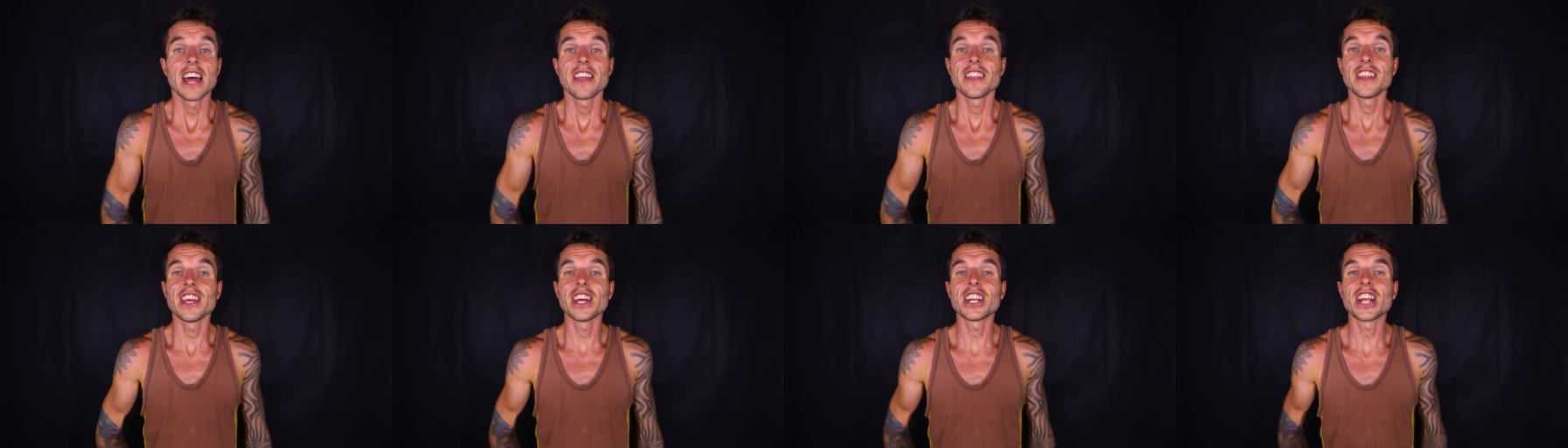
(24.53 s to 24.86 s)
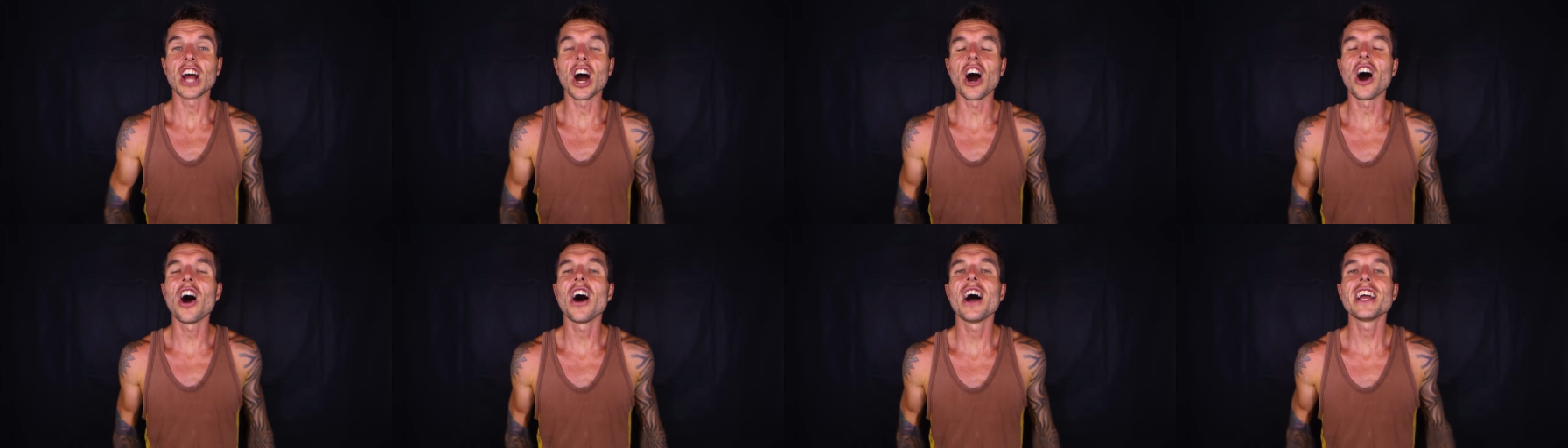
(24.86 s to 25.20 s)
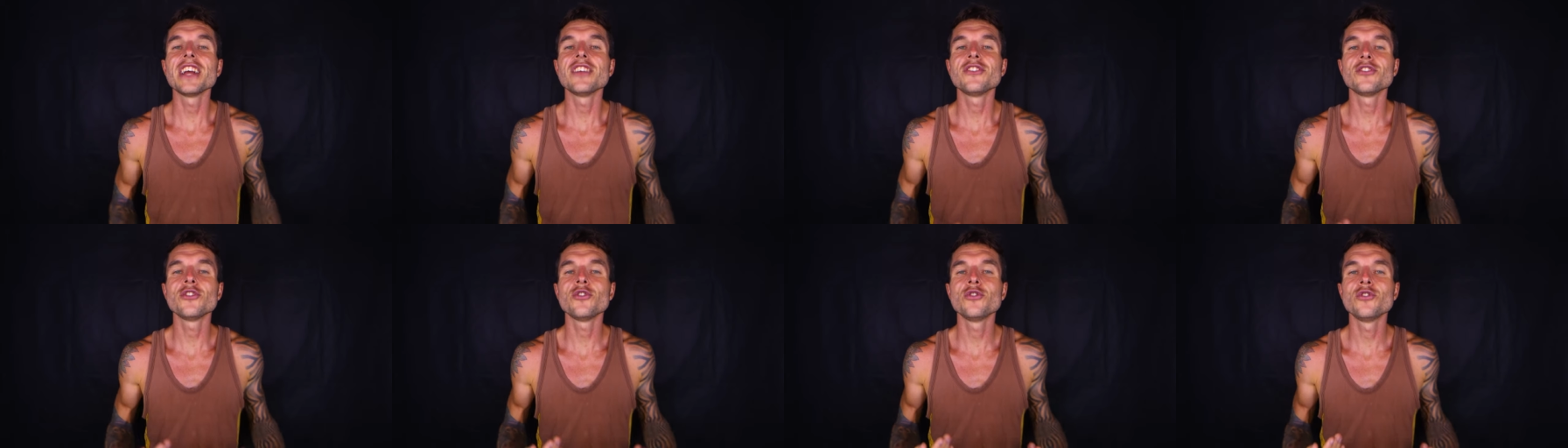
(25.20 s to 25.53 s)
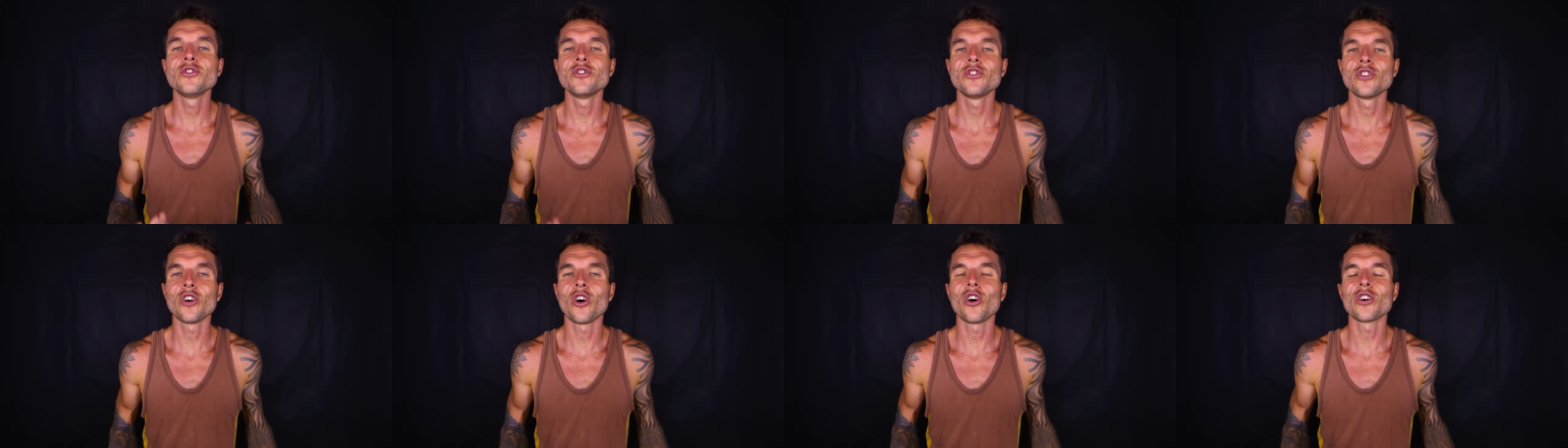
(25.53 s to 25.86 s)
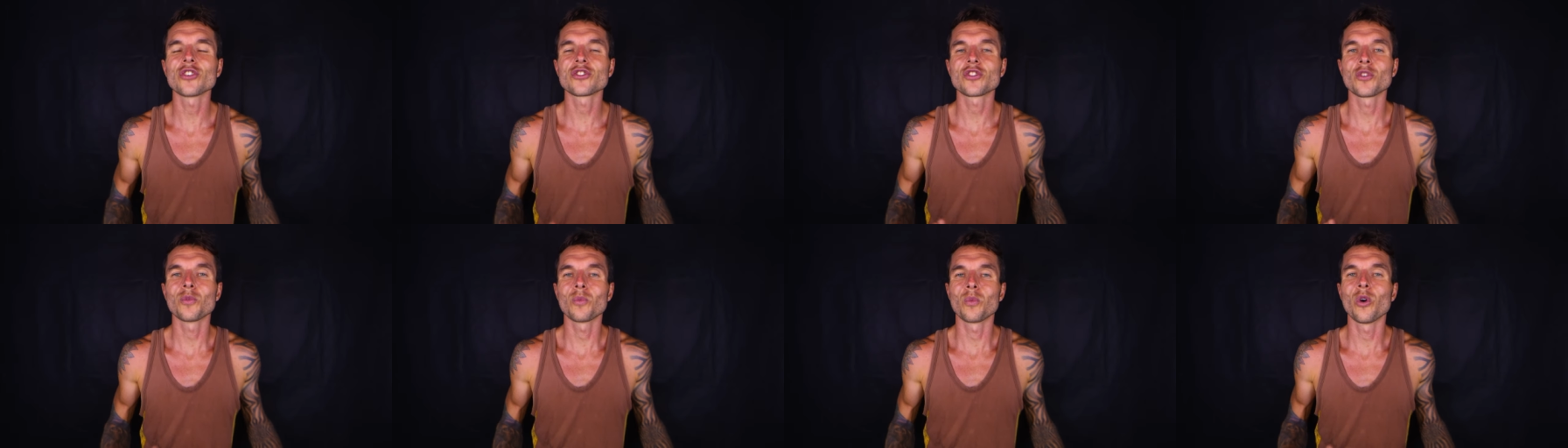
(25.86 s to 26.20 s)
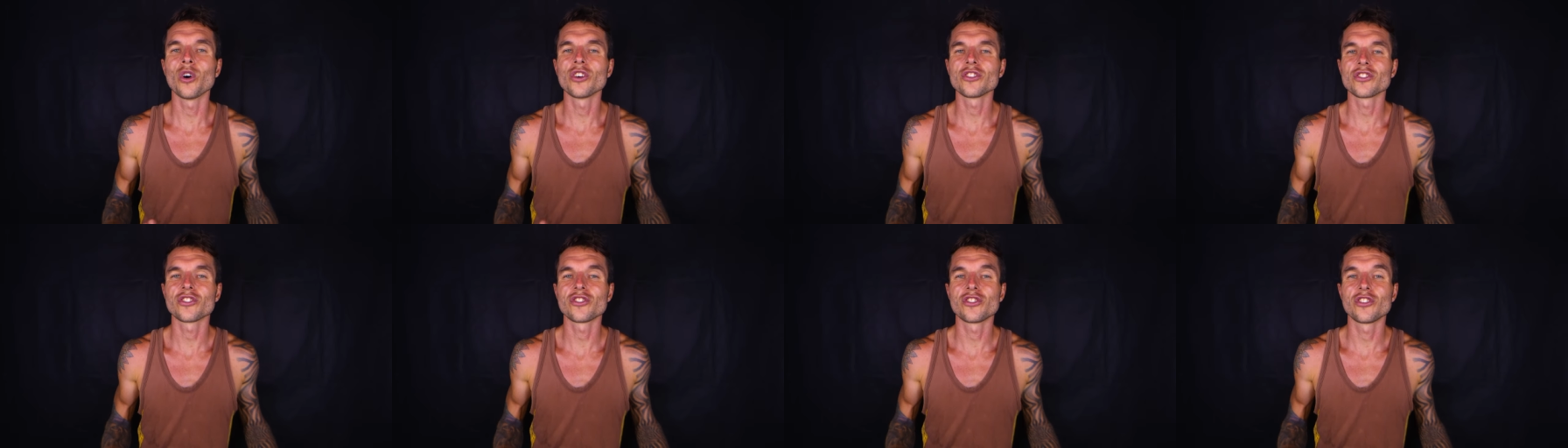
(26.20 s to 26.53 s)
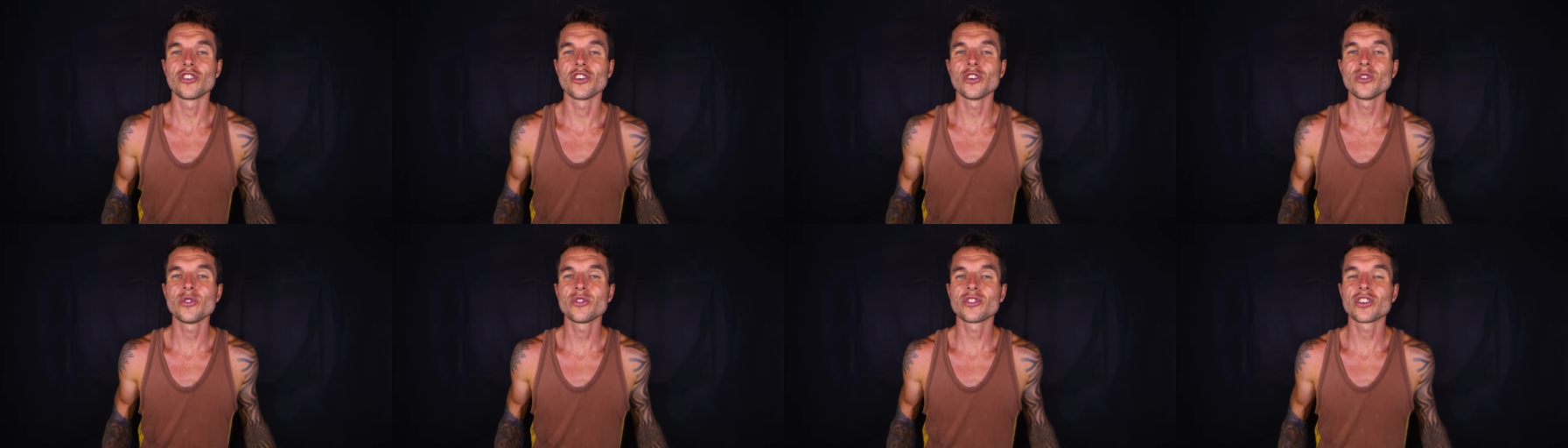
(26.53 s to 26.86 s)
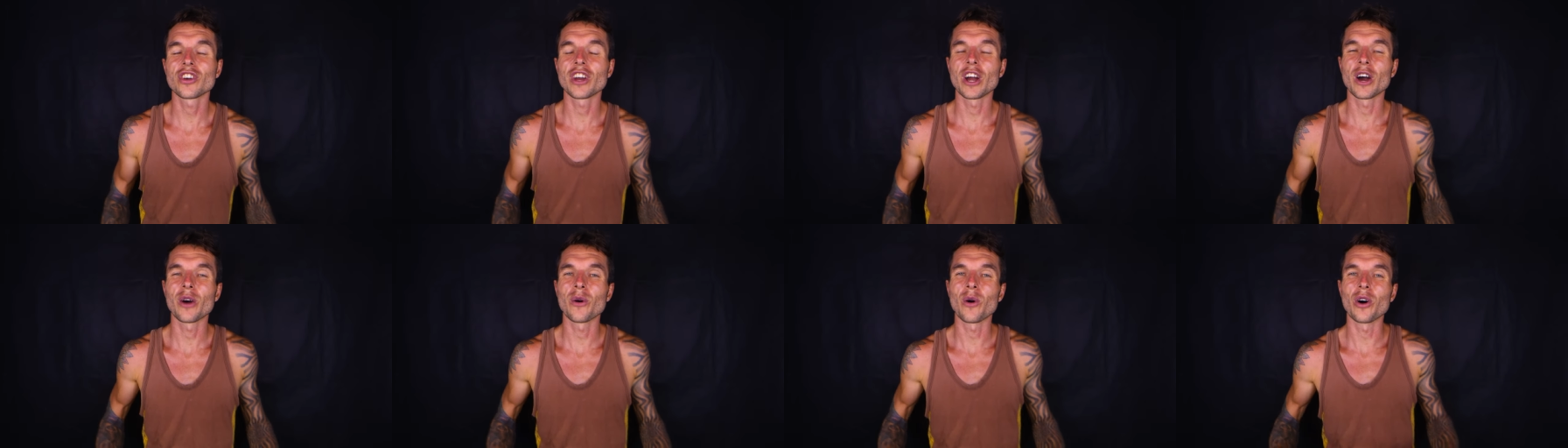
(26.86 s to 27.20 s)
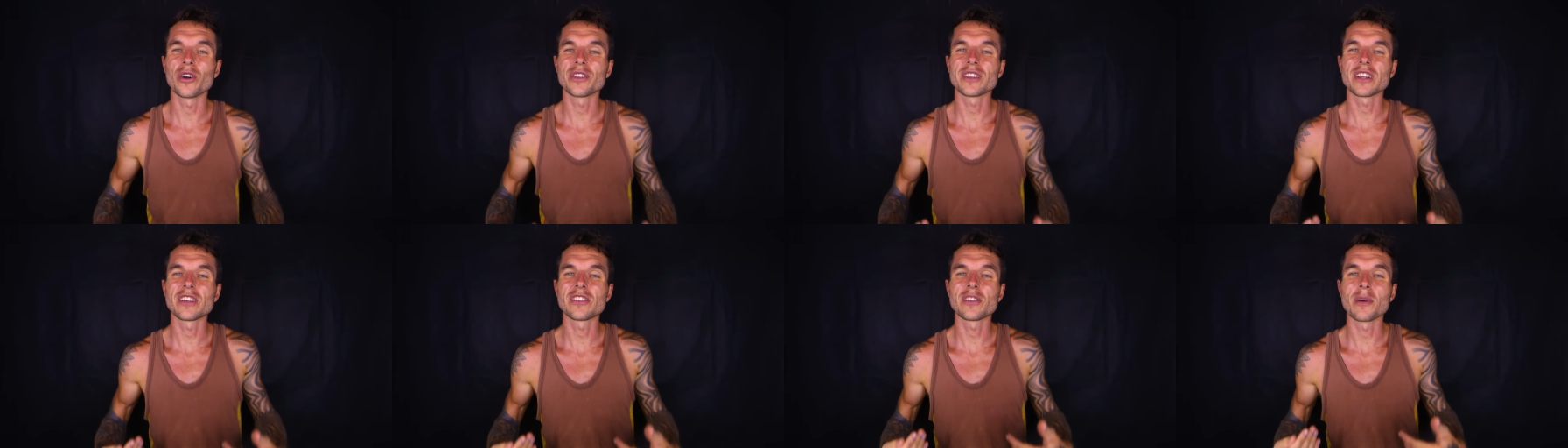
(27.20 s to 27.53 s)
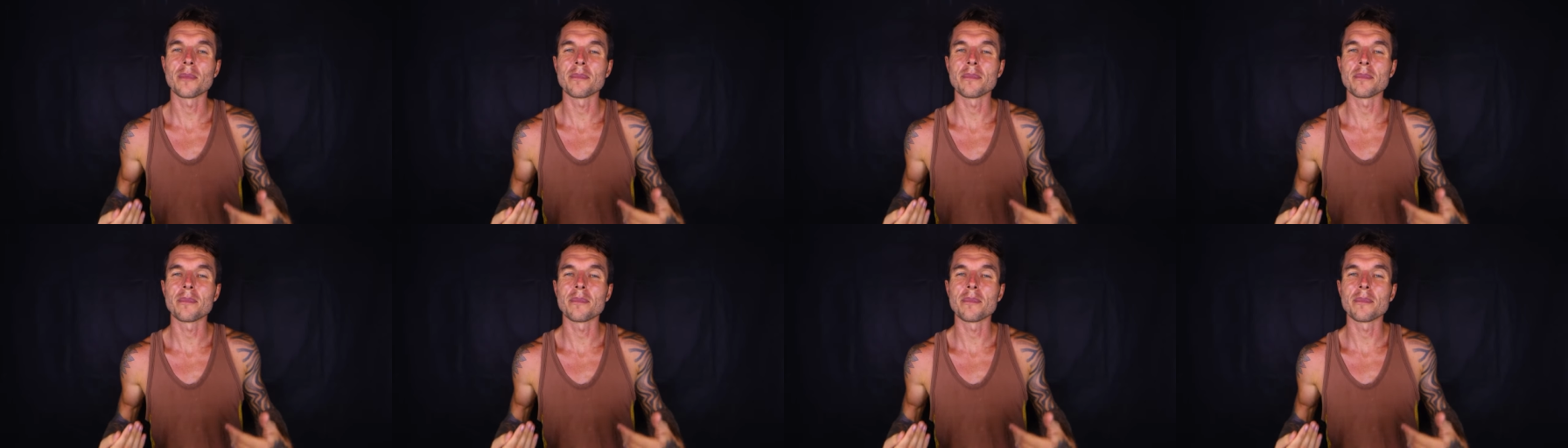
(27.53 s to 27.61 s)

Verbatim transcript: that I do not want you to go on this